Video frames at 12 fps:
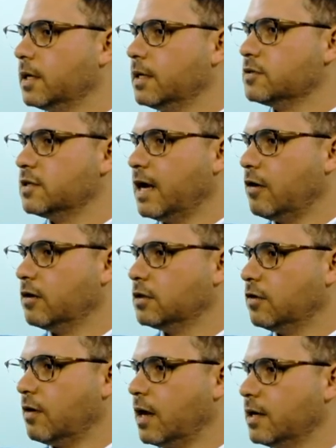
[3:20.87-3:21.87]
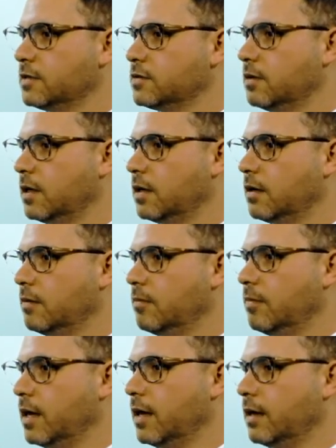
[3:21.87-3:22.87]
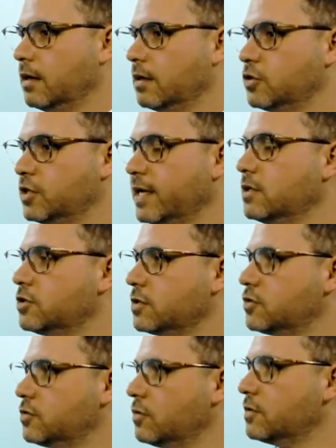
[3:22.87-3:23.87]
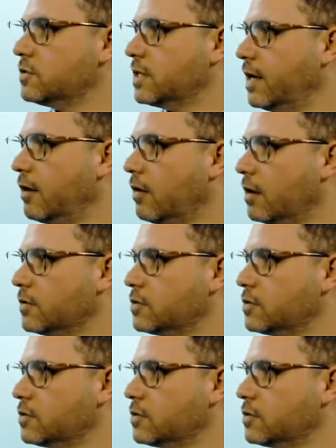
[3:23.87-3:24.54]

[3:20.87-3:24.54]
is characterized by changes to the sclera.